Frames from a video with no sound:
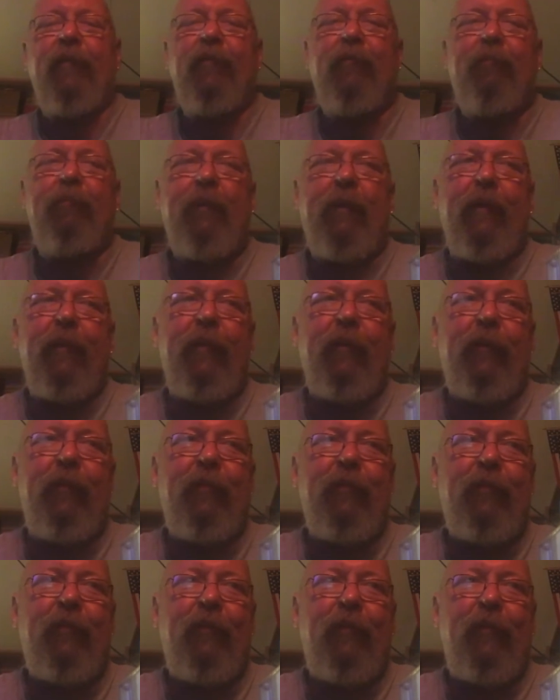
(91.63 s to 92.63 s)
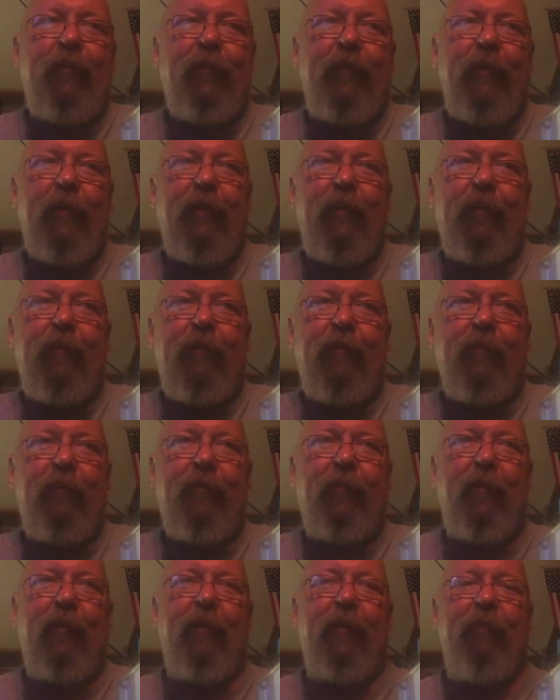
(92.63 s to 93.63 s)
his beer and she said, she
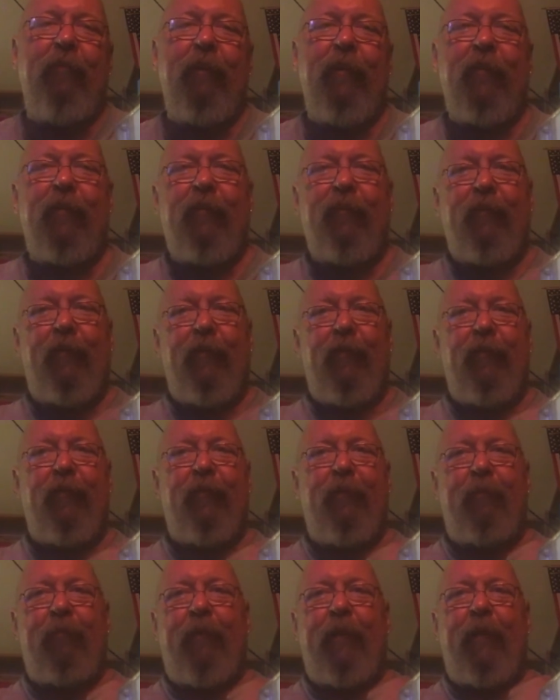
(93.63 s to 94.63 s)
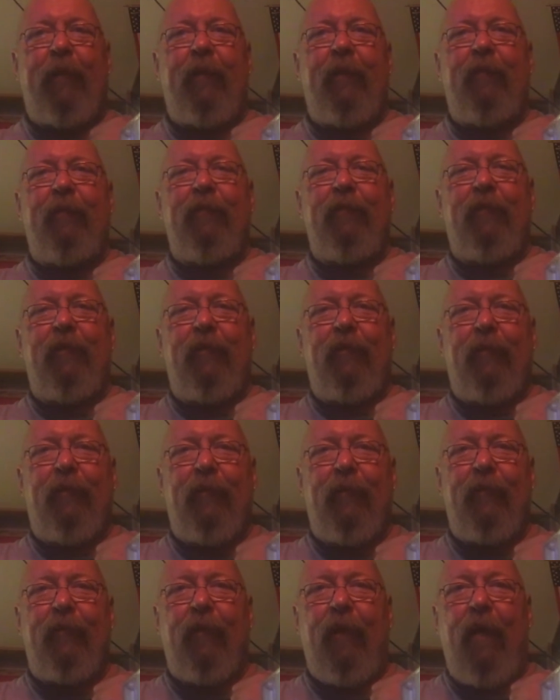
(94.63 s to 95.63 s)
started to reach for his zipper here, and she
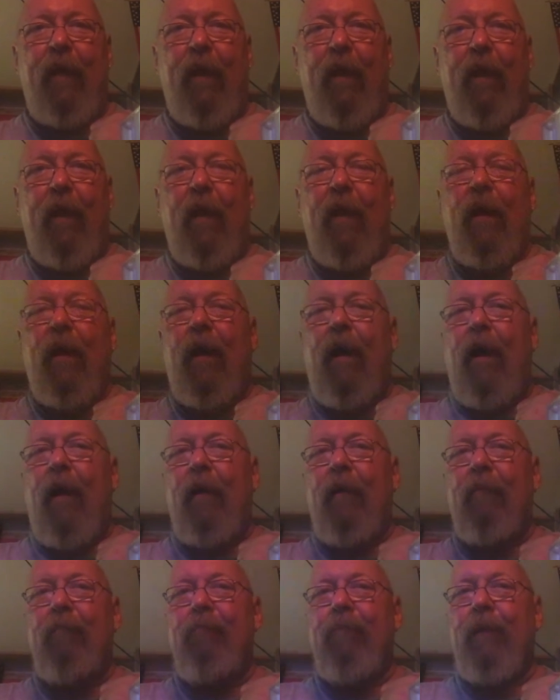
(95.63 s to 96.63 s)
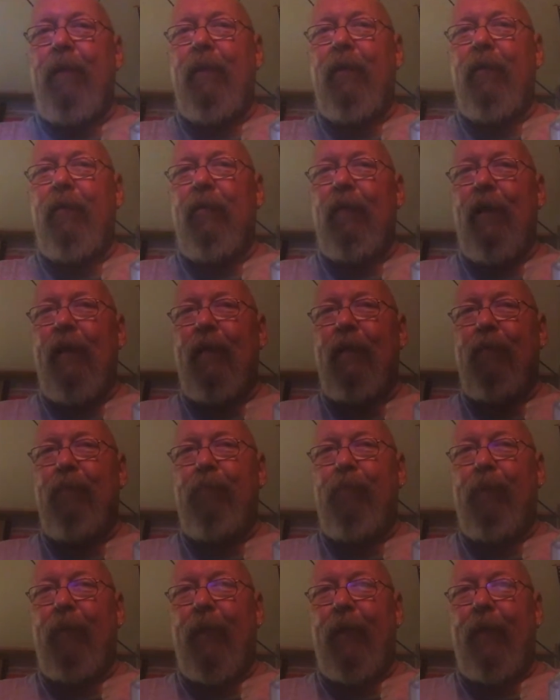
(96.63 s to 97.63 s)
says, I bet you'd like to
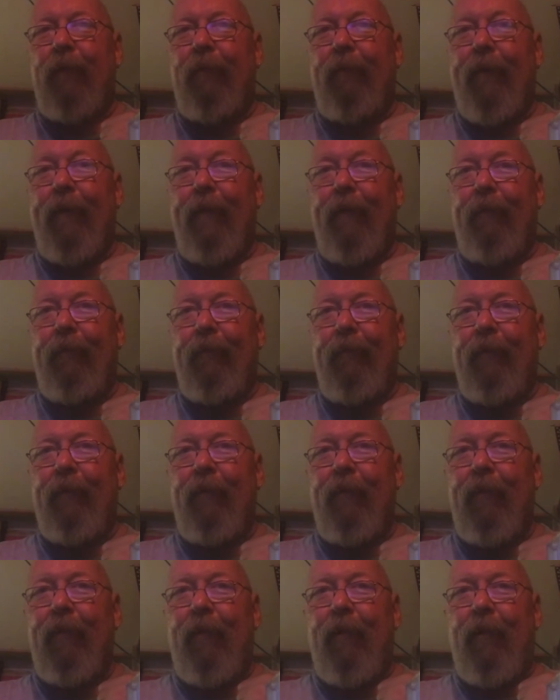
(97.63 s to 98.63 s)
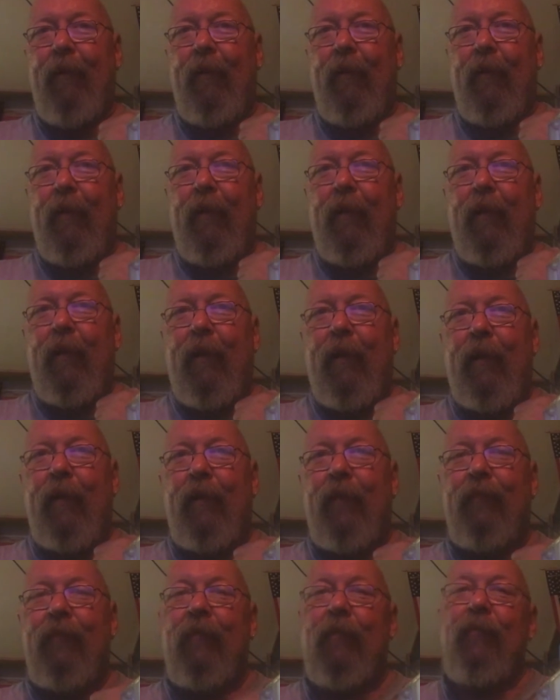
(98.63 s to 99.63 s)
play around. And
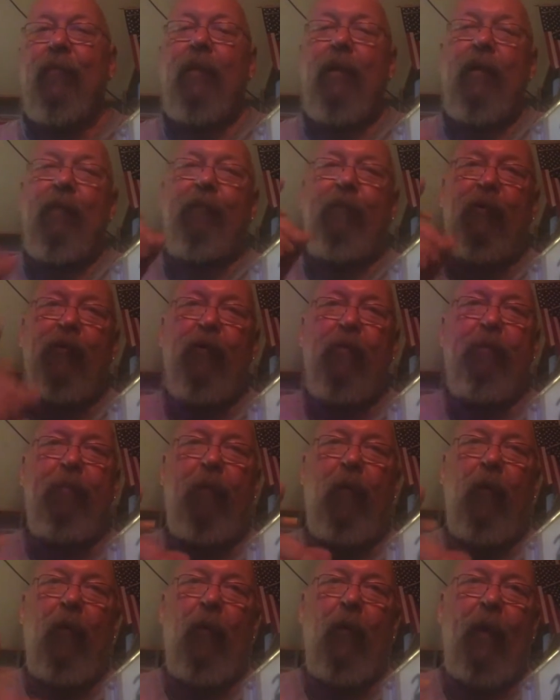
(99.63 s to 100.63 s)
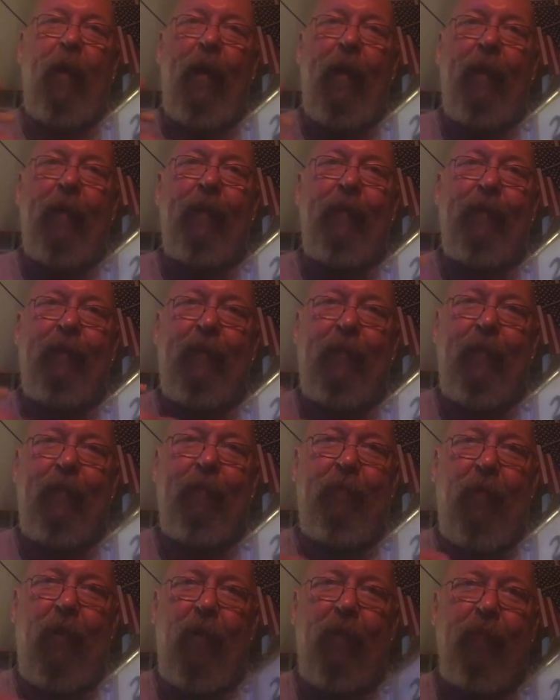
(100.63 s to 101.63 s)
he says, if you pull out a set
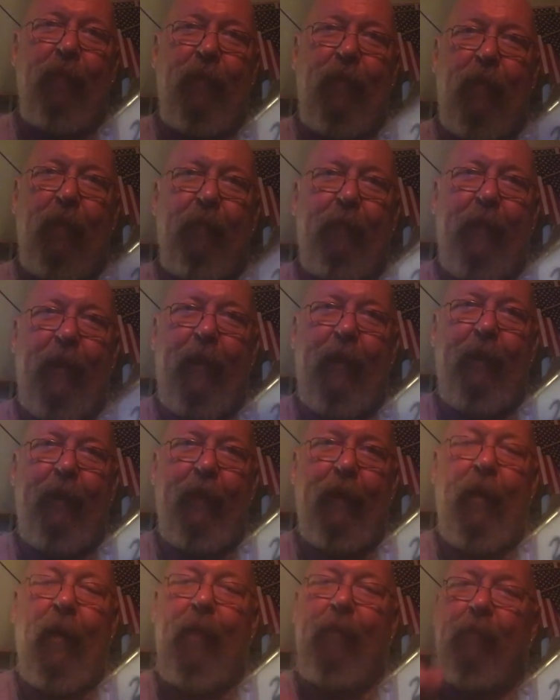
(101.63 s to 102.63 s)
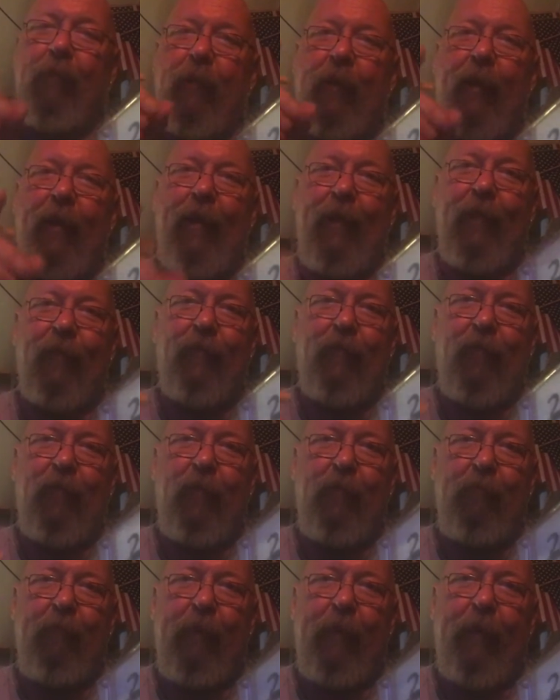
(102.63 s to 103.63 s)
of golf clubs out of there, I'm going to ask you
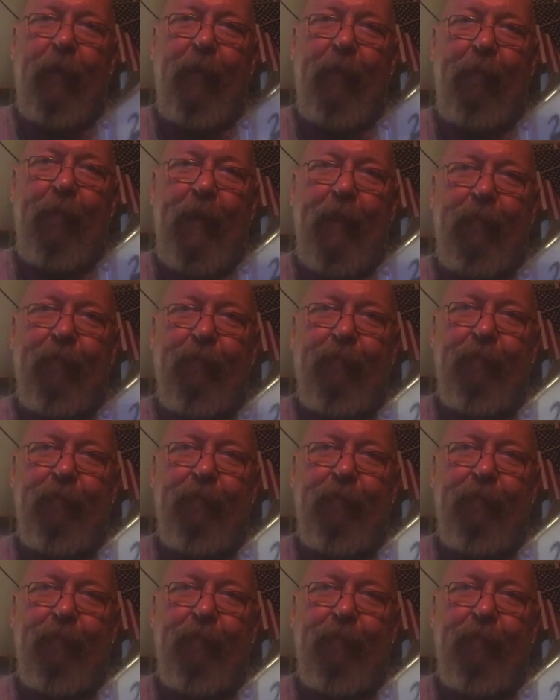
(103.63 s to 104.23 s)
to marry me.